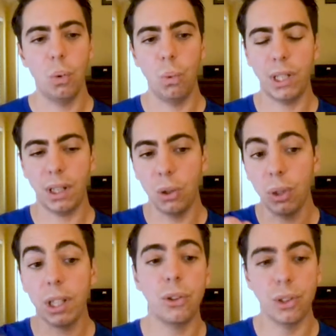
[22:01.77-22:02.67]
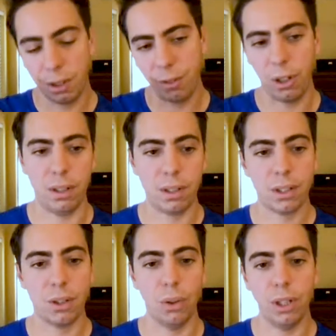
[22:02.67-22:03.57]
we can look at the difference.
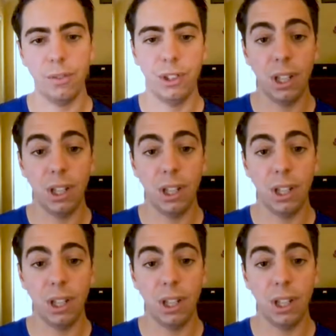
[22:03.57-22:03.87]
So if